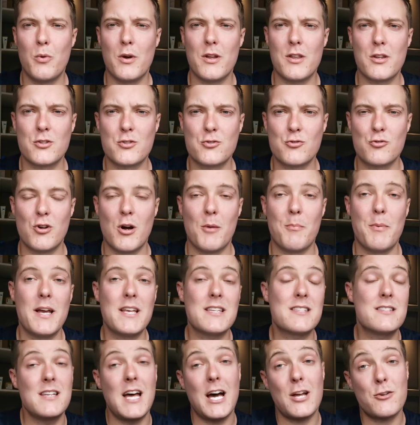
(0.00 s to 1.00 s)
with a scrub.
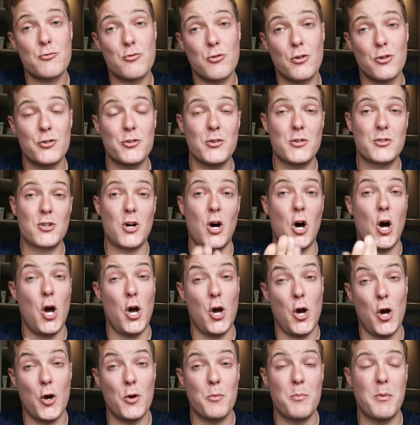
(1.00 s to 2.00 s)
It's natural, so it's got
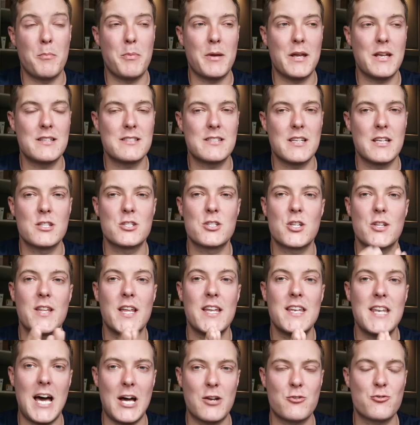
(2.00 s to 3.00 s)
jojoba beads in, so
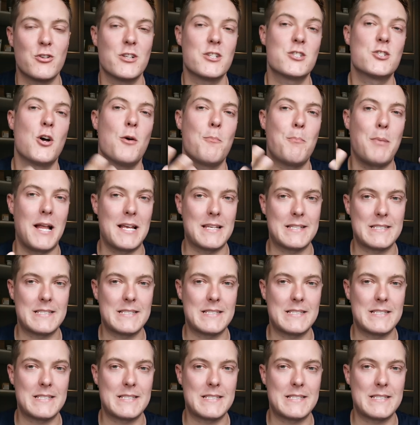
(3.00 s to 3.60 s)
they're natural. It's not